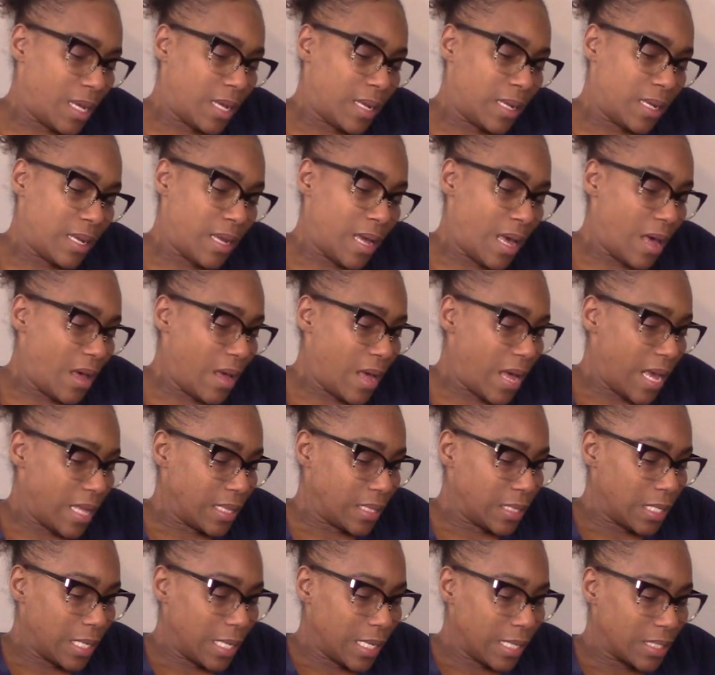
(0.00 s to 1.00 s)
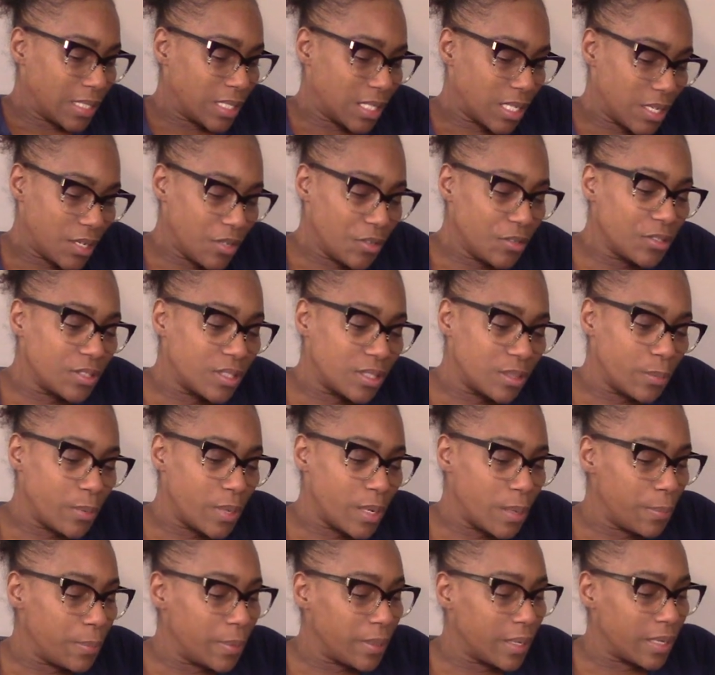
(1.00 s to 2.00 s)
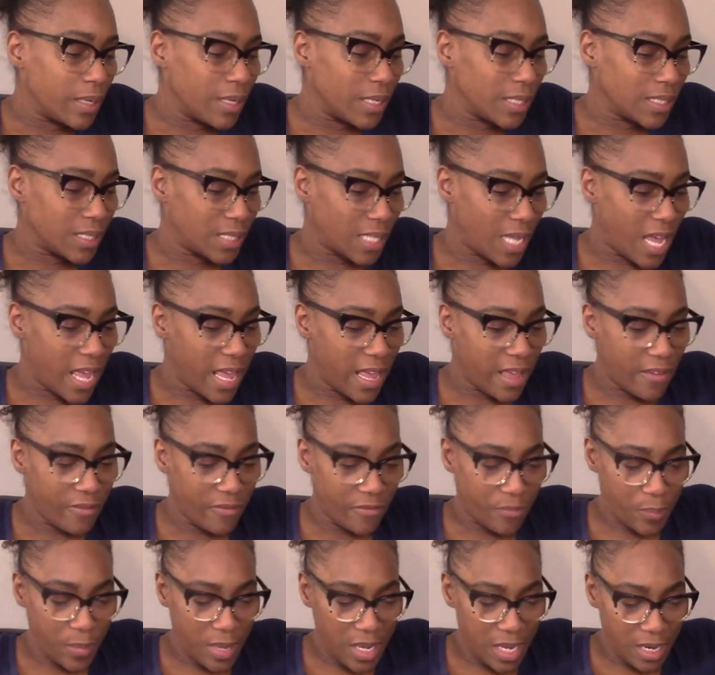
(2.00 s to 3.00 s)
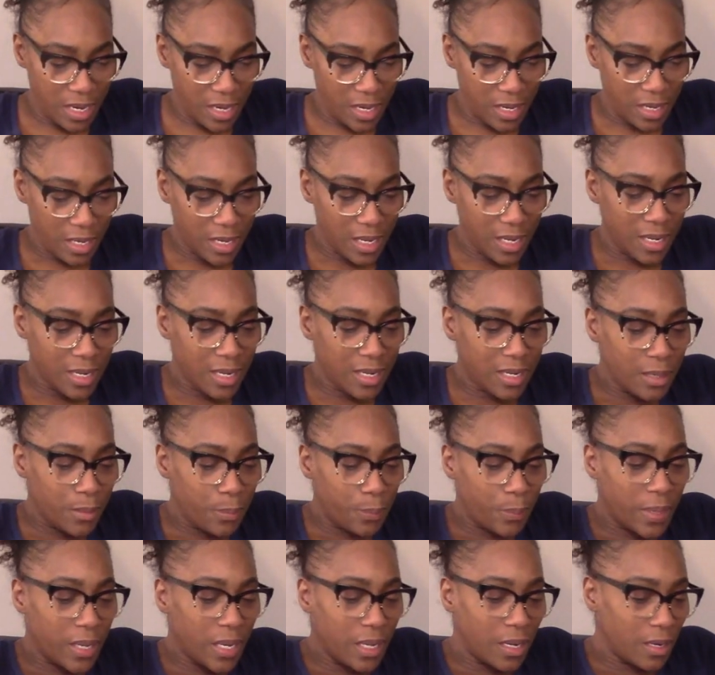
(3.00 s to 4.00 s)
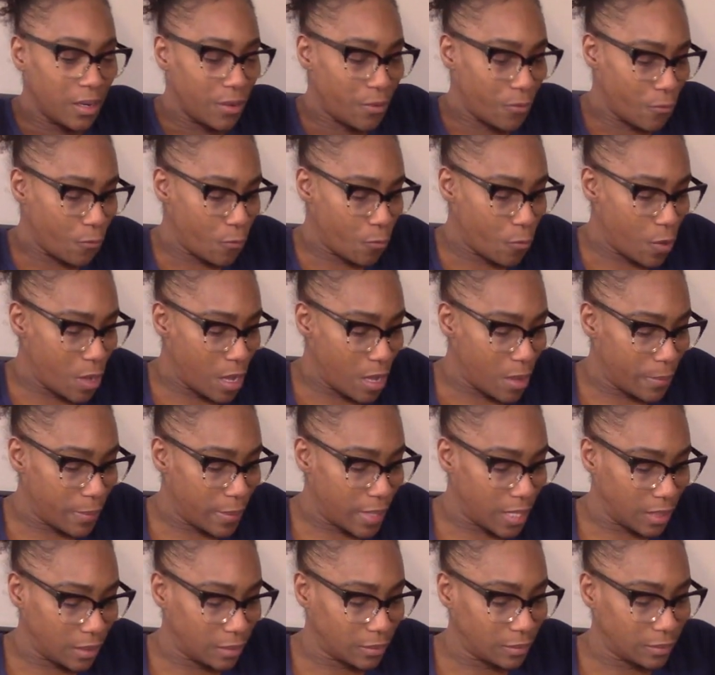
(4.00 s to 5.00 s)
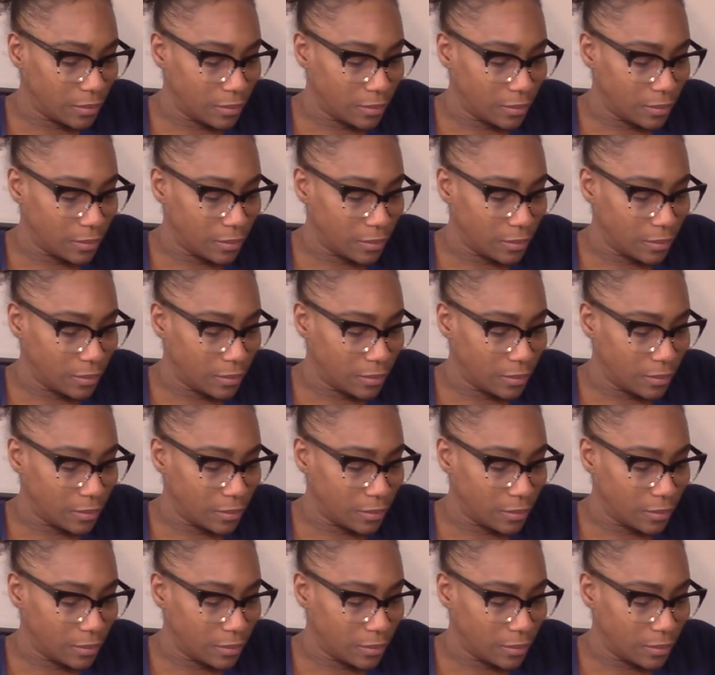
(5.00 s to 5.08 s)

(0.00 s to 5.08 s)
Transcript: Y'all have to excuse me because I have been independent woman